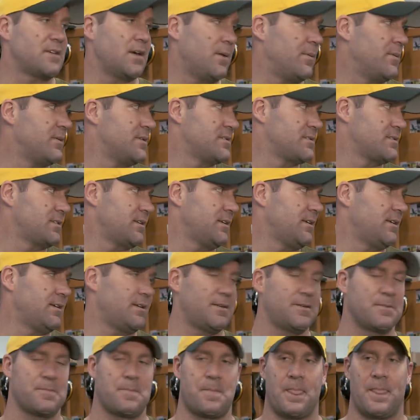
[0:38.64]
come in this
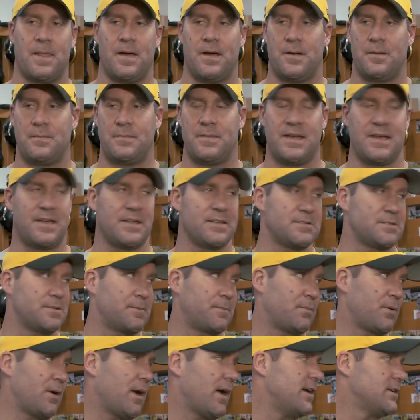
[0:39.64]
league, Um, they can
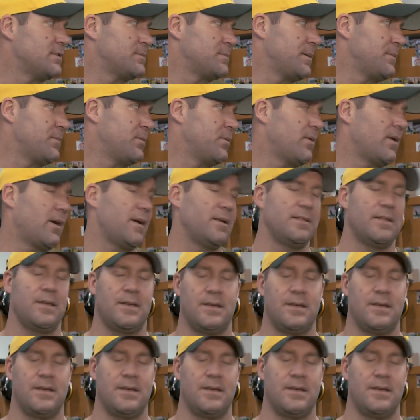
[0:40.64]
surprise people, right?